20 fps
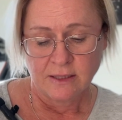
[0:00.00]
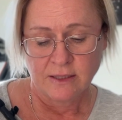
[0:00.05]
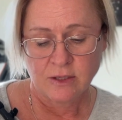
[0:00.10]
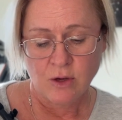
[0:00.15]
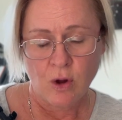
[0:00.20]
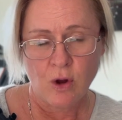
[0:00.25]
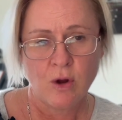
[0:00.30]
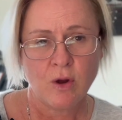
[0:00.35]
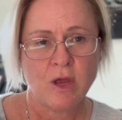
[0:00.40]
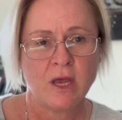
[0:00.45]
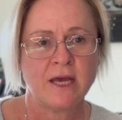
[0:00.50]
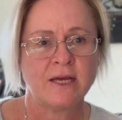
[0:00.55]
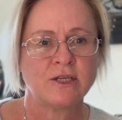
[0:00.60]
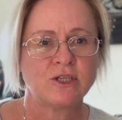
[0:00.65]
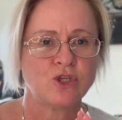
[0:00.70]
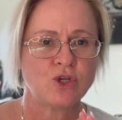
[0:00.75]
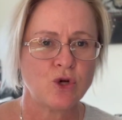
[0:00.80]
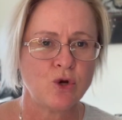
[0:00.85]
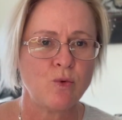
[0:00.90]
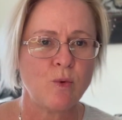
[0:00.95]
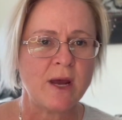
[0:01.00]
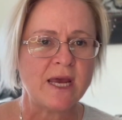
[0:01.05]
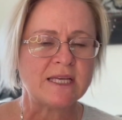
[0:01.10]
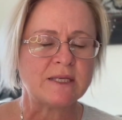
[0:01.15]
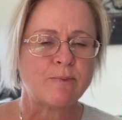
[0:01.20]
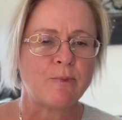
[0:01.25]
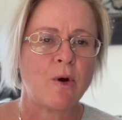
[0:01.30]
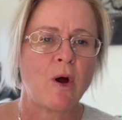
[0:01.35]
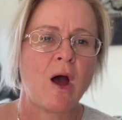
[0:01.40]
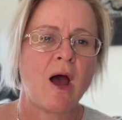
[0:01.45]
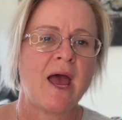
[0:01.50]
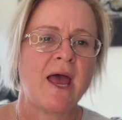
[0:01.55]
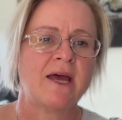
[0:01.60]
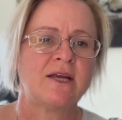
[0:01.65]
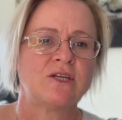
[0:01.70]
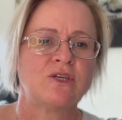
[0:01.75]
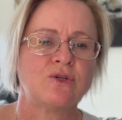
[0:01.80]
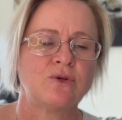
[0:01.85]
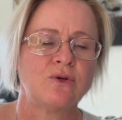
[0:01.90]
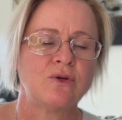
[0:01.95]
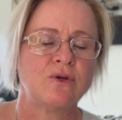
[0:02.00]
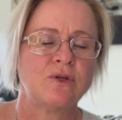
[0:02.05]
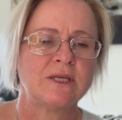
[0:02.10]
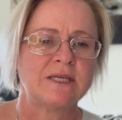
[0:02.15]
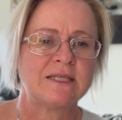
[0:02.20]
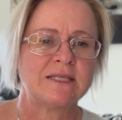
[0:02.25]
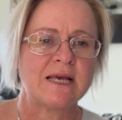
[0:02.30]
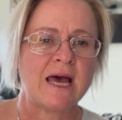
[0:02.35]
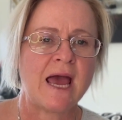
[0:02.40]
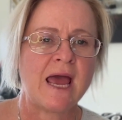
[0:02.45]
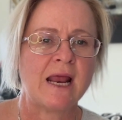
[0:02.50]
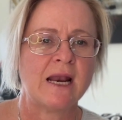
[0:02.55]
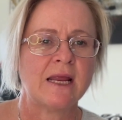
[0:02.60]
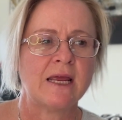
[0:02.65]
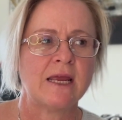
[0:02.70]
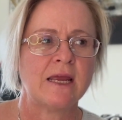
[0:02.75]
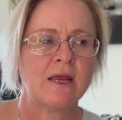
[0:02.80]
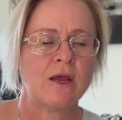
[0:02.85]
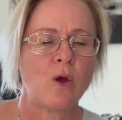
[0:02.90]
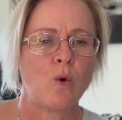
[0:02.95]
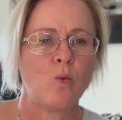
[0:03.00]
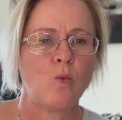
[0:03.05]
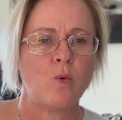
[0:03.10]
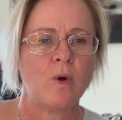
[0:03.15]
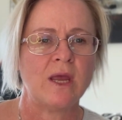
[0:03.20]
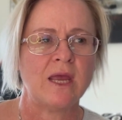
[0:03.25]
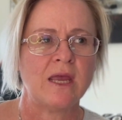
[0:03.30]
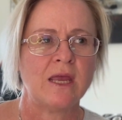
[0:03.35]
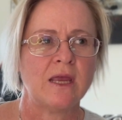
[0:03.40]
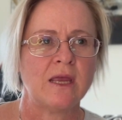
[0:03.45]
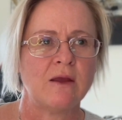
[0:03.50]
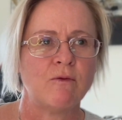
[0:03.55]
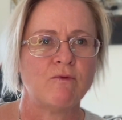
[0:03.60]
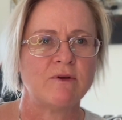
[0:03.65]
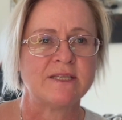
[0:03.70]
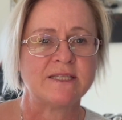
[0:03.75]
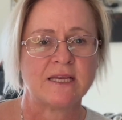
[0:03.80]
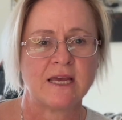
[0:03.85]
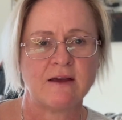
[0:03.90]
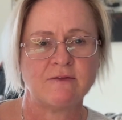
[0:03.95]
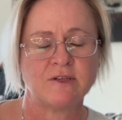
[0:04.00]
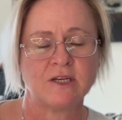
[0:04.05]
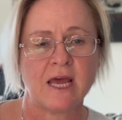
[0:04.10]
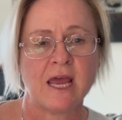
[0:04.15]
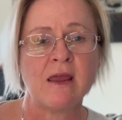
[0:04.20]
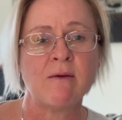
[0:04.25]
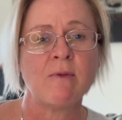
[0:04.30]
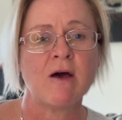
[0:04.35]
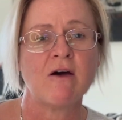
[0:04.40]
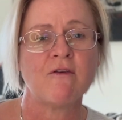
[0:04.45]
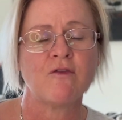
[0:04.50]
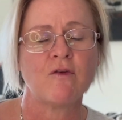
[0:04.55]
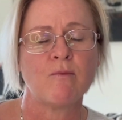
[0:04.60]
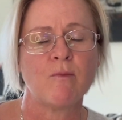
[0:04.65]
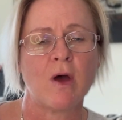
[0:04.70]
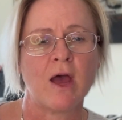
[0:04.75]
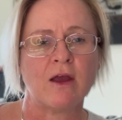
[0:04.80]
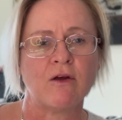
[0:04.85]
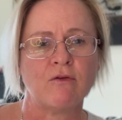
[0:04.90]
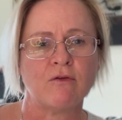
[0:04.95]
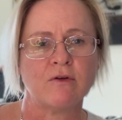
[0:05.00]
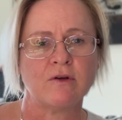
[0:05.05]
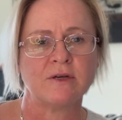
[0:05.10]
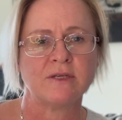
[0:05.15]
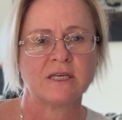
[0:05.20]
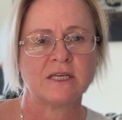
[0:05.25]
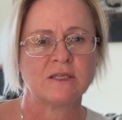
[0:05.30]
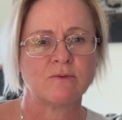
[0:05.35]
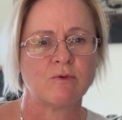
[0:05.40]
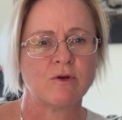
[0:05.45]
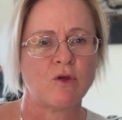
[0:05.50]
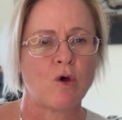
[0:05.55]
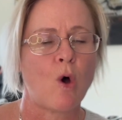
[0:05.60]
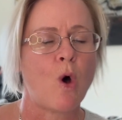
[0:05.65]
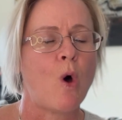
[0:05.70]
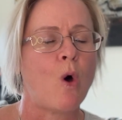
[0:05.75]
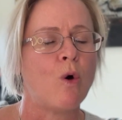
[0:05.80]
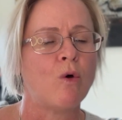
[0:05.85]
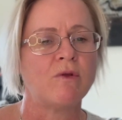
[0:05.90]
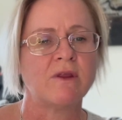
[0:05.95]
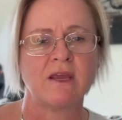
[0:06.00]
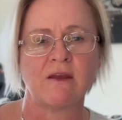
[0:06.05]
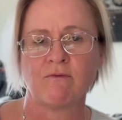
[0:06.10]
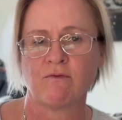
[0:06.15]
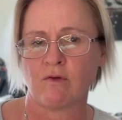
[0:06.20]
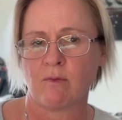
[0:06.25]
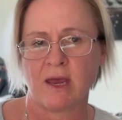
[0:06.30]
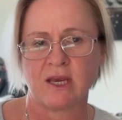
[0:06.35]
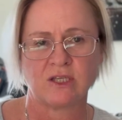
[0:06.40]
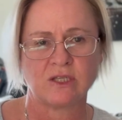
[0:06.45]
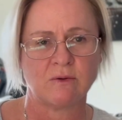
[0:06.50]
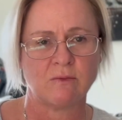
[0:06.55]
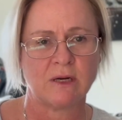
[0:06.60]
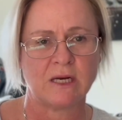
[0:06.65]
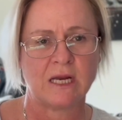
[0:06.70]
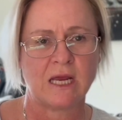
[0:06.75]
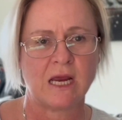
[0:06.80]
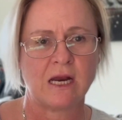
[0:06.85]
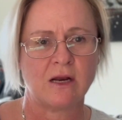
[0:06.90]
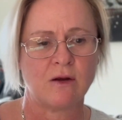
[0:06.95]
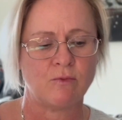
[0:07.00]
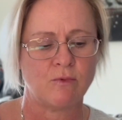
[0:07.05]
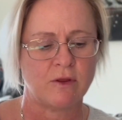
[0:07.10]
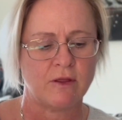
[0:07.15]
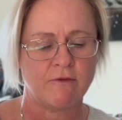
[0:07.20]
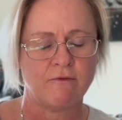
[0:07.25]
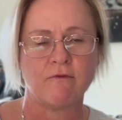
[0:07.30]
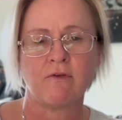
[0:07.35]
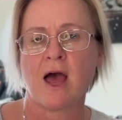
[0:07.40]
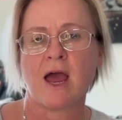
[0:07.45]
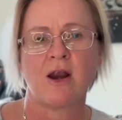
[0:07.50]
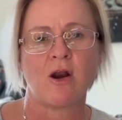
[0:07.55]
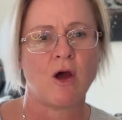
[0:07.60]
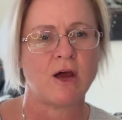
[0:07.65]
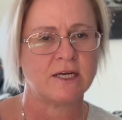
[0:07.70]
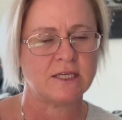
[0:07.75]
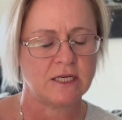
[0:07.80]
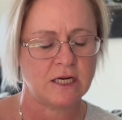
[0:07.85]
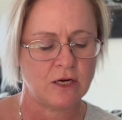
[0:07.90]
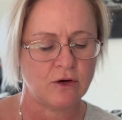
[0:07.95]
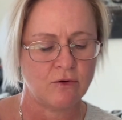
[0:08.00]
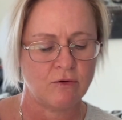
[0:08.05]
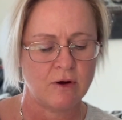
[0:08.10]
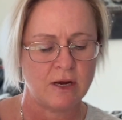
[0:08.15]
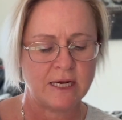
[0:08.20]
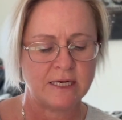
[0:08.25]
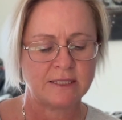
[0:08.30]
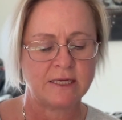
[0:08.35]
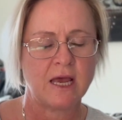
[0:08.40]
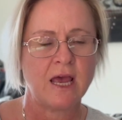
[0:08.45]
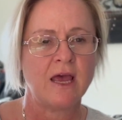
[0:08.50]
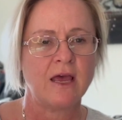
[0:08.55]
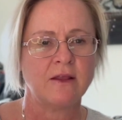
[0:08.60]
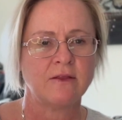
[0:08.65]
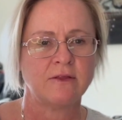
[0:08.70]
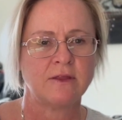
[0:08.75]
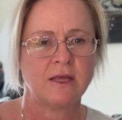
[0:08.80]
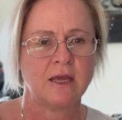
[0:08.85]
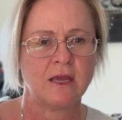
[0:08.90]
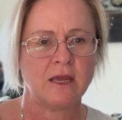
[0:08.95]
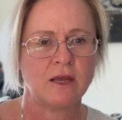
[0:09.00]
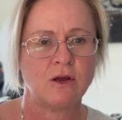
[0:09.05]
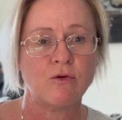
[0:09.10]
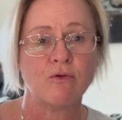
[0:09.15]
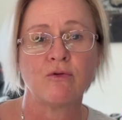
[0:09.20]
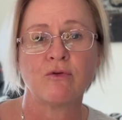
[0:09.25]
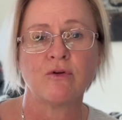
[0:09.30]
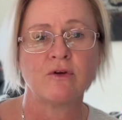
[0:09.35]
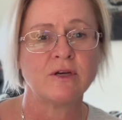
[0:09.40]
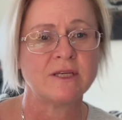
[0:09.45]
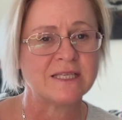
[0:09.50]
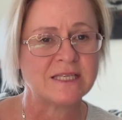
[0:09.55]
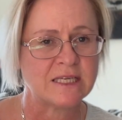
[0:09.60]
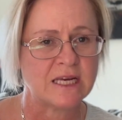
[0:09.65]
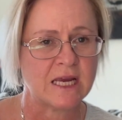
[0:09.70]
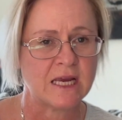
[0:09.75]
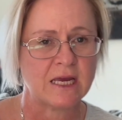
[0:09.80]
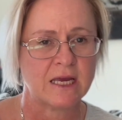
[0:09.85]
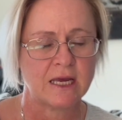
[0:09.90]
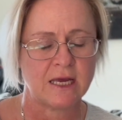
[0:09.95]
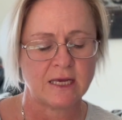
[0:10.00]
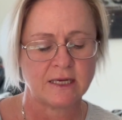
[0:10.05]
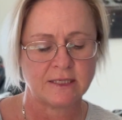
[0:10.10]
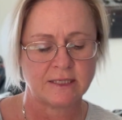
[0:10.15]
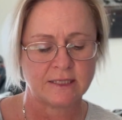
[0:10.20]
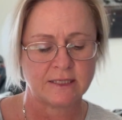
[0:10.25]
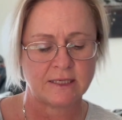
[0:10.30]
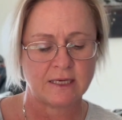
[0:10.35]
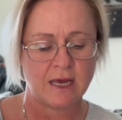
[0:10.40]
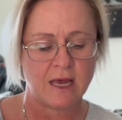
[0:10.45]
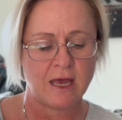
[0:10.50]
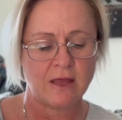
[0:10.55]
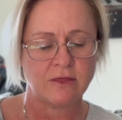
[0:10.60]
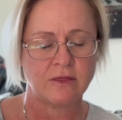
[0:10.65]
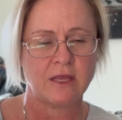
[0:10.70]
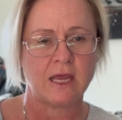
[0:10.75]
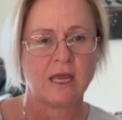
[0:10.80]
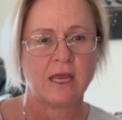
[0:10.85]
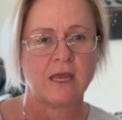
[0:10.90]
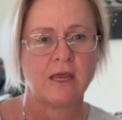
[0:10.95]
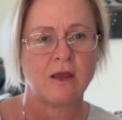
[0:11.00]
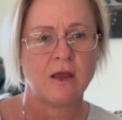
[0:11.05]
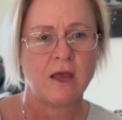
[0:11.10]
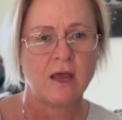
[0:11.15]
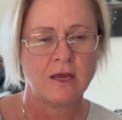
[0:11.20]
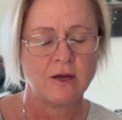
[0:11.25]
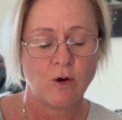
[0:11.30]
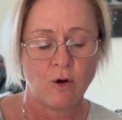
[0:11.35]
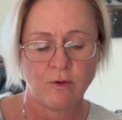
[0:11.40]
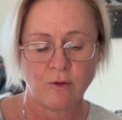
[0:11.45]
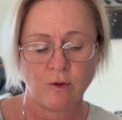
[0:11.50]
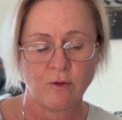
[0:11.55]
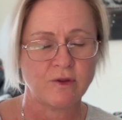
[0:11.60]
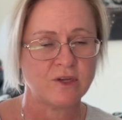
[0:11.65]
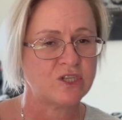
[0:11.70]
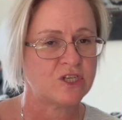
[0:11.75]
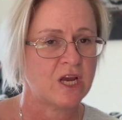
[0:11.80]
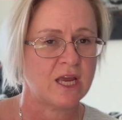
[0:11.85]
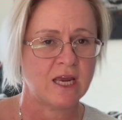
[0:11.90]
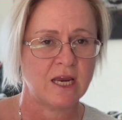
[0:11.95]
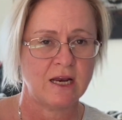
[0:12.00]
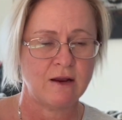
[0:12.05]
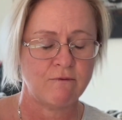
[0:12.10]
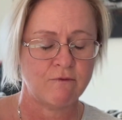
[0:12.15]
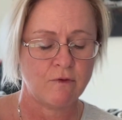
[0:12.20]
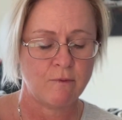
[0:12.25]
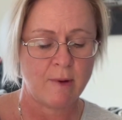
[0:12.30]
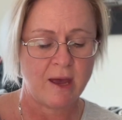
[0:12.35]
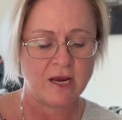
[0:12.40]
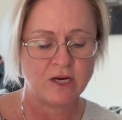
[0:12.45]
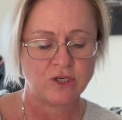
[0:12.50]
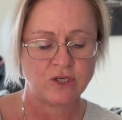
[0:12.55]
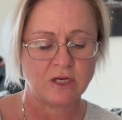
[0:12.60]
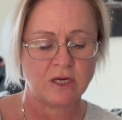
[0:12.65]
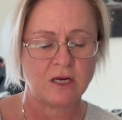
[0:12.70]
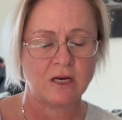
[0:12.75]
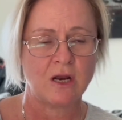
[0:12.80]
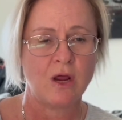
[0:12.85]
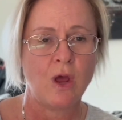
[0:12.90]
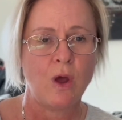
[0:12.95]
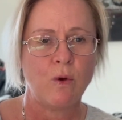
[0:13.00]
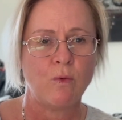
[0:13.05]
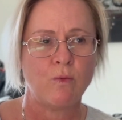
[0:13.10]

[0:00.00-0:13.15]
So 2 weeks prior to the sailing, we received an email from my cruises with all the information we needed, with the flight itineraries, the cruise tickets, and all the check-in information,